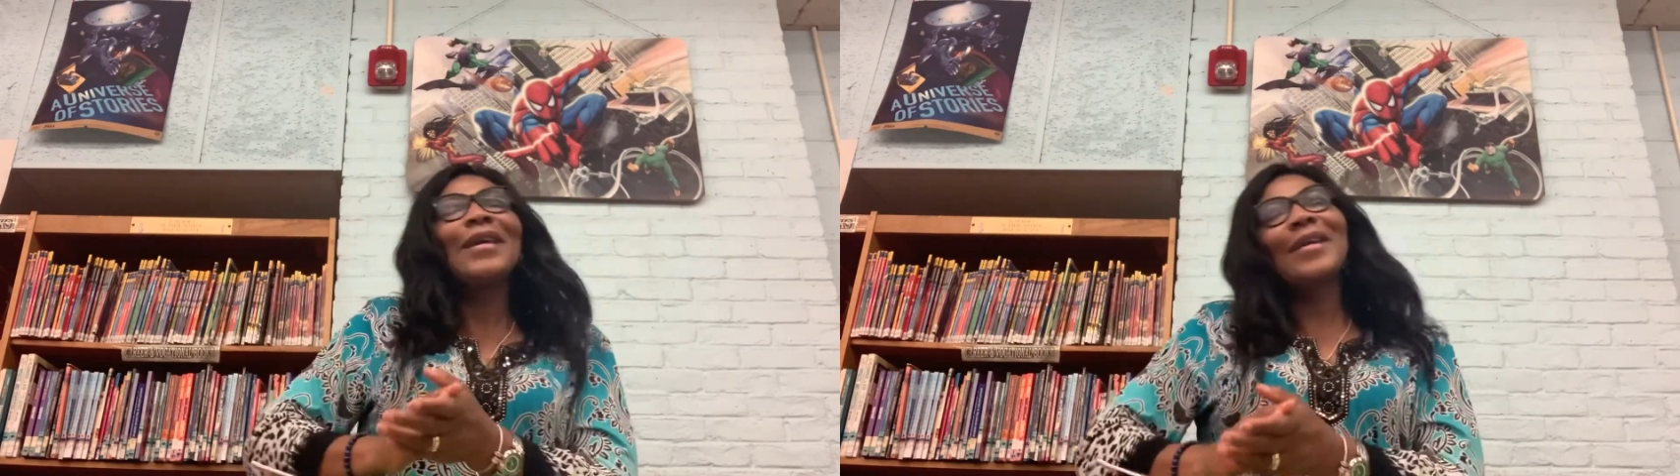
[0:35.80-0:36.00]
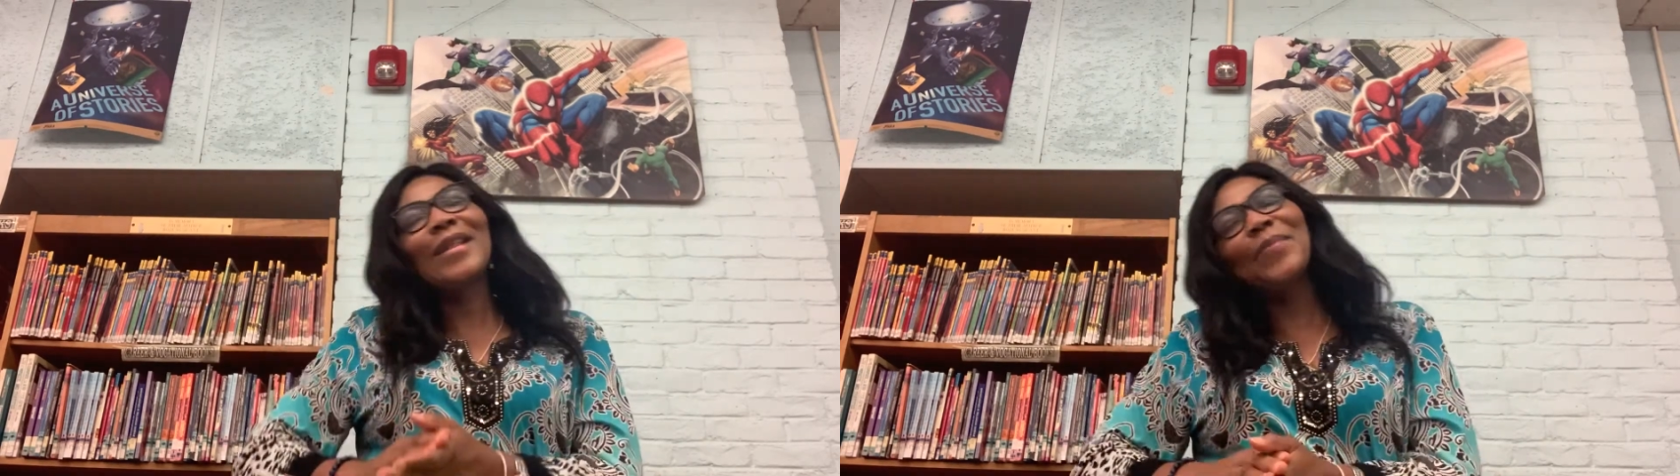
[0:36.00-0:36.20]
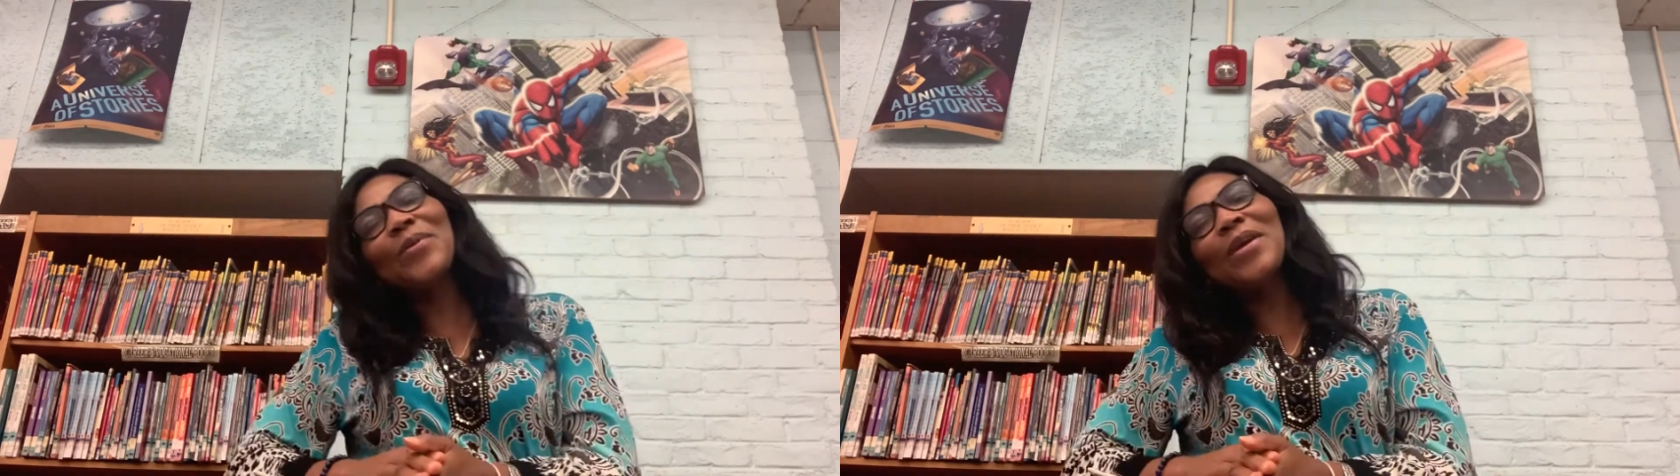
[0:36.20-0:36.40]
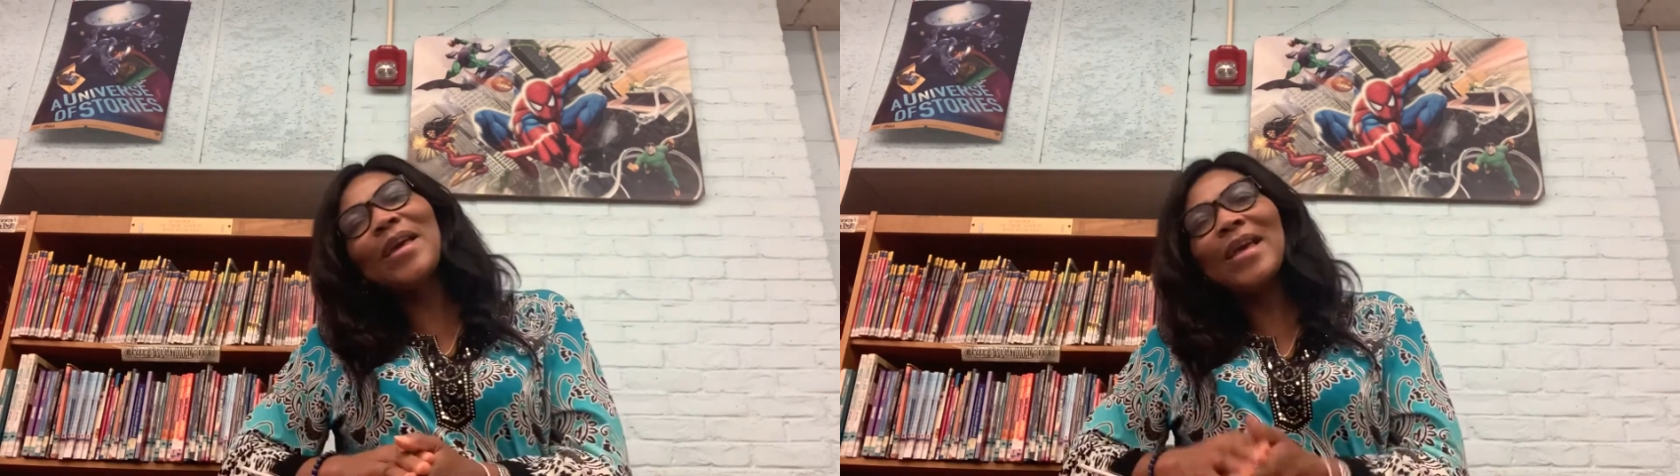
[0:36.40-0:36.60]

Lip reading: Clap your